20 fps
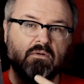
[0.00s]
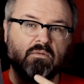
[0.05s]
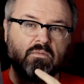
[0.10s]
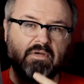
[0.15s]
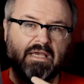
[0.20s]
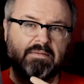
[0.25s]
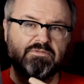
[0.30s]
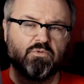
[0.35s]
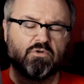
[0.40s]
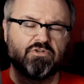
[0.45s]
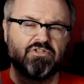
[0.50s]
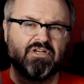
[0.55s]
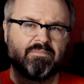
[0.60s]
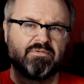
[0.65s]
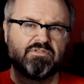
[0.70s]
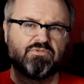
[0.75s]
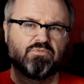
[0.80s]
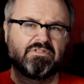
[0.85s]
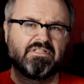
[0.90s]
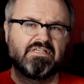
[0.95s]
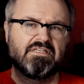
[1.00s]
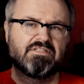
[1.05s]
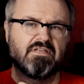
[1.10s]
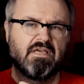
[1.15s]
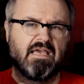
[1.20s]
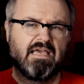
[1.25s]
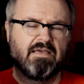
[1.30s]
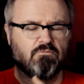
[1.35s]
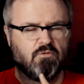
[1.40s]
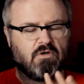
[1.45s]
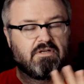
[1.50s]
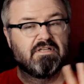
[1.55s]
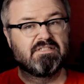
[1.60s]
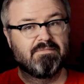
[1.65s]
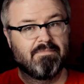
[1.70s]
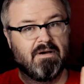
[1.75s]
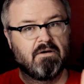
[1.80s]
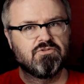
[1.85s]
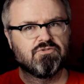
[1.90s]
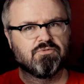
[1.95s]
Games Workshop has released a well is
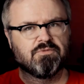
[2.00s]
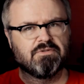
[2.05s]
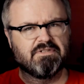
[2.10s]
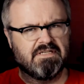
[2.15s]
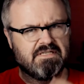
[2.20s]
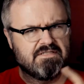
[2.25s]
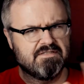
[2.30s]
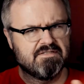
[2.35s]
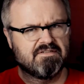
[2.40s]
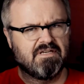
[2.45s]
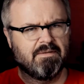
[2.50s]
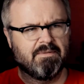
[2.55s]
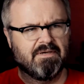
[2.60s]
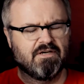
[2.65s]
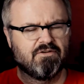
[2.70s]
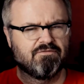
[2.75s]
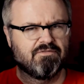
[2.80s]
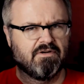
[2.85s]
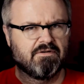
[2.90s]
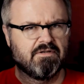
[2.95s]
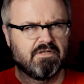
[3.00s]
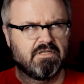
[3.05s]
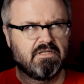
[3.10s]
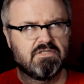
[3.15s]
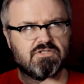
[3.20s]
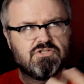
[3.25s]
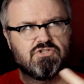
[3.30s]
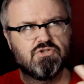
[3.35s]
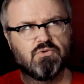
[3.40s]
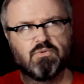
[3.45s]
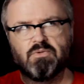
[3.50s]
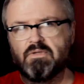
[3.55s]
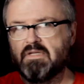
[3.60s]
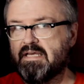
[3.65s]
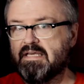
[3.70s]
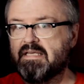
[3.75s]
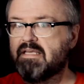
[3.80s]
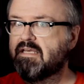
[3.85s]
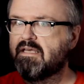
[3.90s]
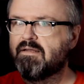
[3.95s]
about to release. It's coming out very soon,
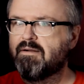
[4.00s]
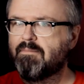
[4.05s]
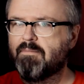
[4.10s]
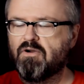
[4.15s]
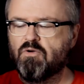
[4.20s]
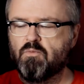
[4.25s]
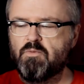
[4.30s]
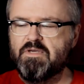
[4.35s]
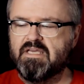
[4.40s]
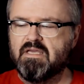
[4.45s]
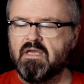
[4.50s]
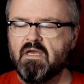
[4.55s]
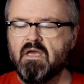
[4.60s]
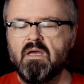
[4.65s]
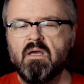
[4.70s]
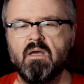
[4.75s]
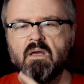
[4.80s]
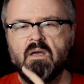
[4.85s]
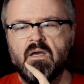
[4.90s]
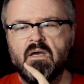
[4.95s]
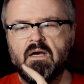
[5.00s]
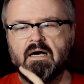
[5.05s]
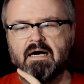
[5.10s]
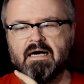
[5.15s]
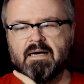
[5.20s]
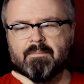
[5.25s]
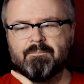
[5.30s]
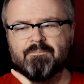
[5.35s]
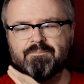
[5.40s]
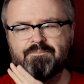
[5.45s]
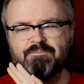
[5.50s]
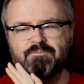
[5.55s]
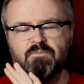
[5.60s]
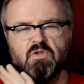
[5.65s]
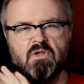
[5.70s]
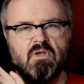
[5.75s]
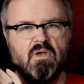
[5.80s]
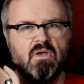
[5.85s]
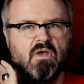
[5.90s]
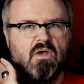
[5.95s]
like in about a week. Um,
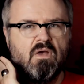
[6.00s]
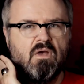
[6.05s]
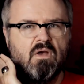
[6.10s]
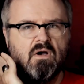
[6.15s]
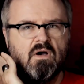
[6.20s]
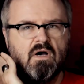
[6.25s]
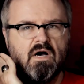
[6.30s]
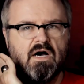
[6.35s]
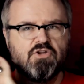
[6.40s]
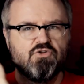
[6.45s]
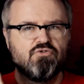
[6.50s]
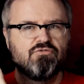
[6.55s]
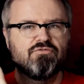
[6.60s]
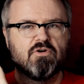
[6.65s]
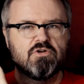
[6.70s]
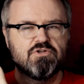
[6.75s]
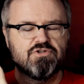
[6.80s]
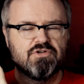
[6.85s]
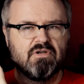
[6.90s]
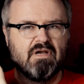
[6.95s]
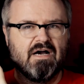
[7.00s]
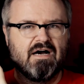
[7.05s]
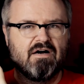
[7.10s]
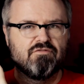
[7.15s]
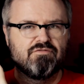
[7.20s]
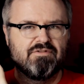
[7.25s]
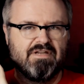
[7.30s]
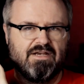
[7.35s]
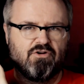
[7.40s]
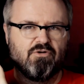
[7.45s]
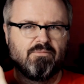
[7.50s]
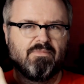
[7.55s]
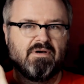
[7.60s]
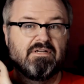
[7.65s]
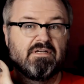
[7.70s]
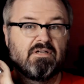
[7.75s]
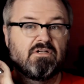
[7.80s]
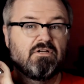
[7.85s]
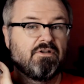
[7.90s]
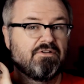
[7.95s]
a new version of
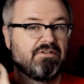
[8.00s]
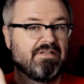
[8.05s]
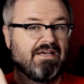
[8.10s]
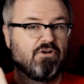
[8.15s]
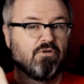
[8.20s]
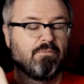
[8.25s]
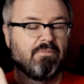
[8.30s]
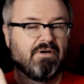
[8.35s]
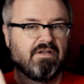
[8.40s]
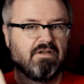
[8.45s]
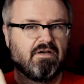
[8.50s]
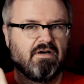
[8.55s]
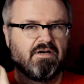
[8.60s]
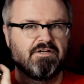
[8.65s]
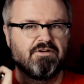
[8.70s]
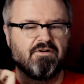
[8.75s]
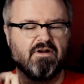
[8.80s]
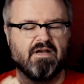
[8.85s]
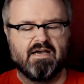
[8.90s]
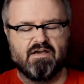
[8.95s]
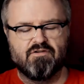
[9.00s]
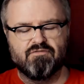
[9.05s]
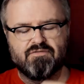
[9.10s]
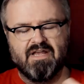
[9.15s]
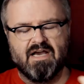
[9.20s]
Necromunda called Necromunda Underhive.